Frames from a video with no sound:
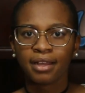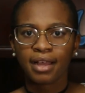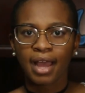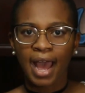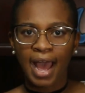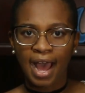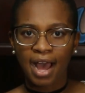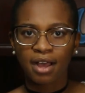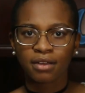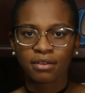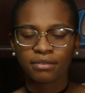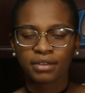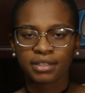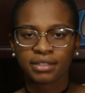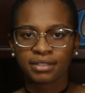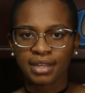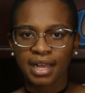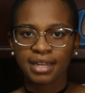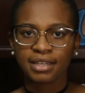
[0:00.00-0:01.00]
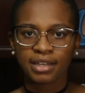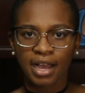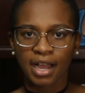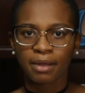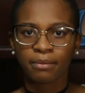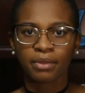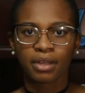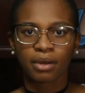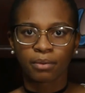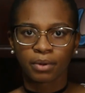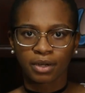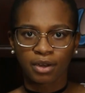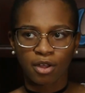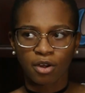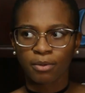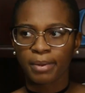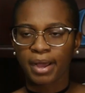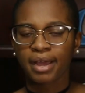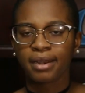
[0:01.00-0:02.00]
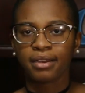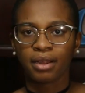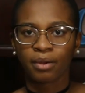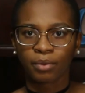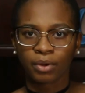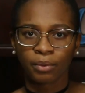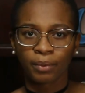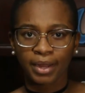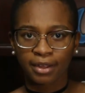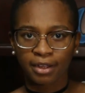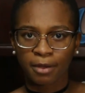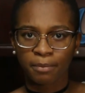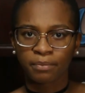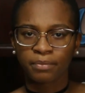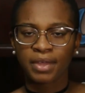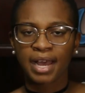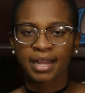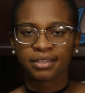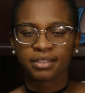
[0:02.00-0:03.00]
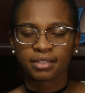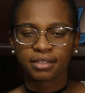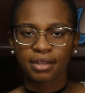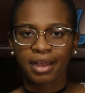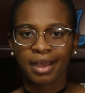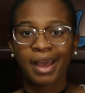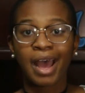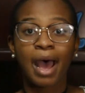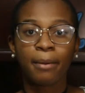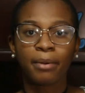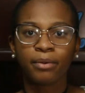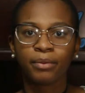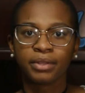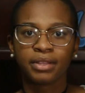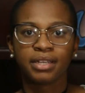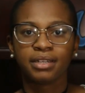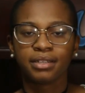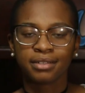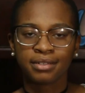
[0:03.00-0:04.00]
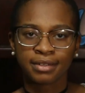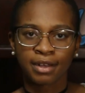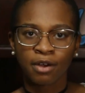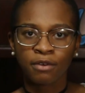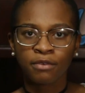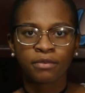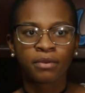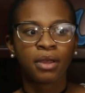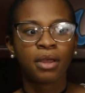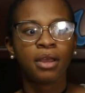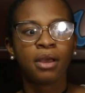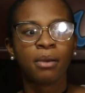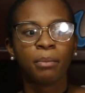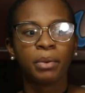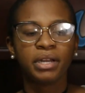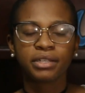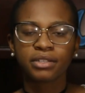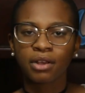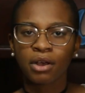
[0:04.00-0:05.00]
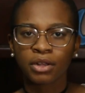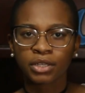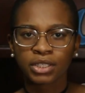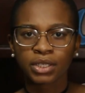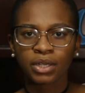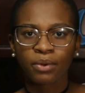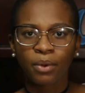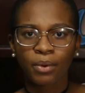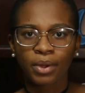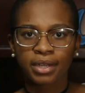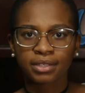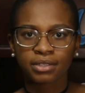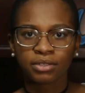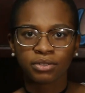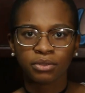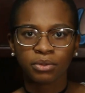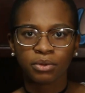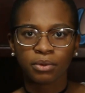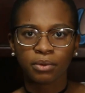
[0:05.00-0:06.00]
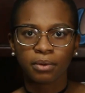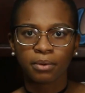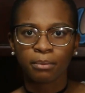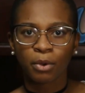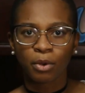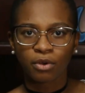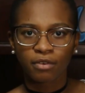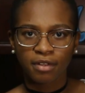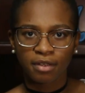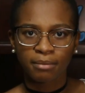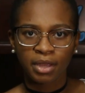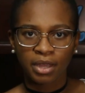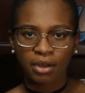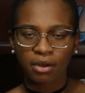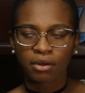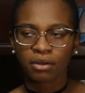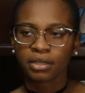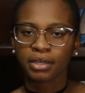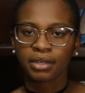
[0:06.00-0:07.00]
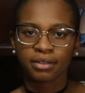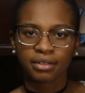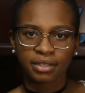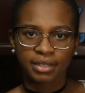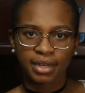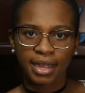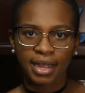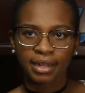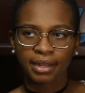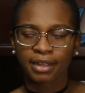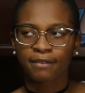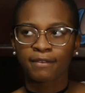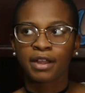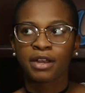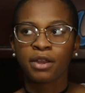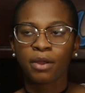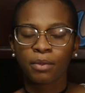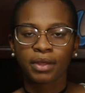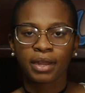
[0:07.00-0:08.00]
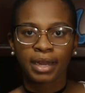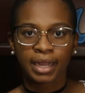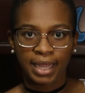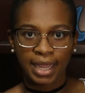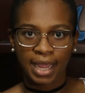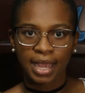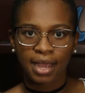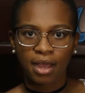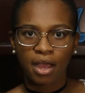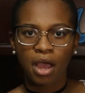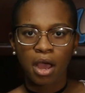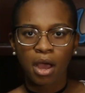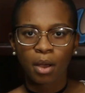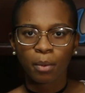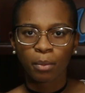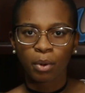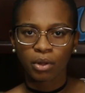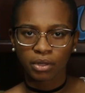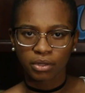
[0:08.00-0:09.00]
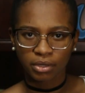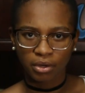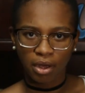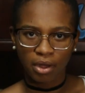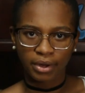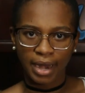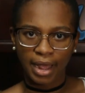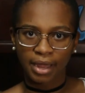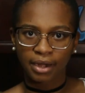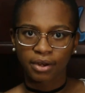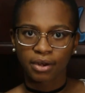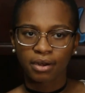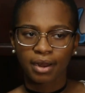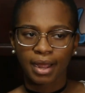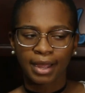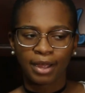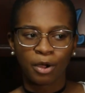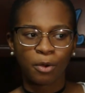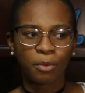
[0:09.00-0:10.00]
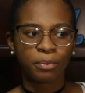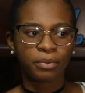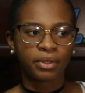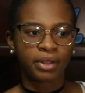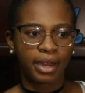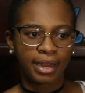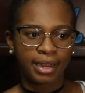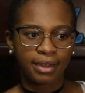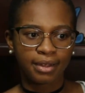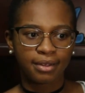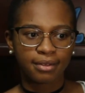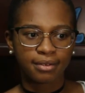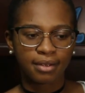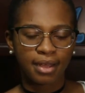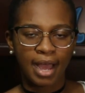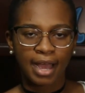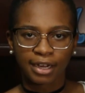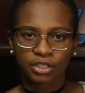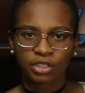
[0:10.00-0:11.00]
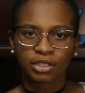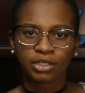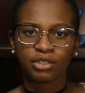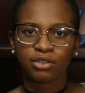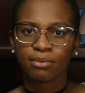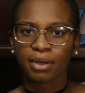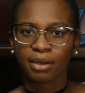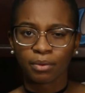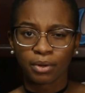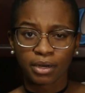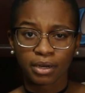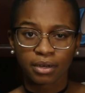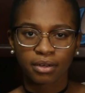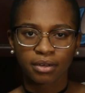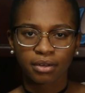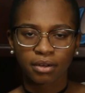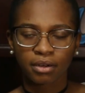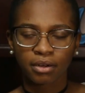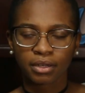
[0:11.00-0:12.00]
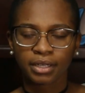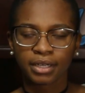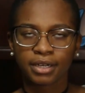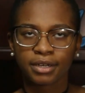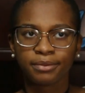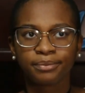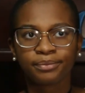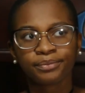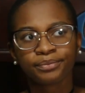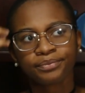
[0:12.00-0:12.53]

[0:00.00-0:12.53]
have a set time that I want to go to bed, I want to wake up, that's a habit within itself. But it's also going to motivate me earlier in the day. Like if I know that I can't pull an all-nighter, I hope that I actually do my work earlier.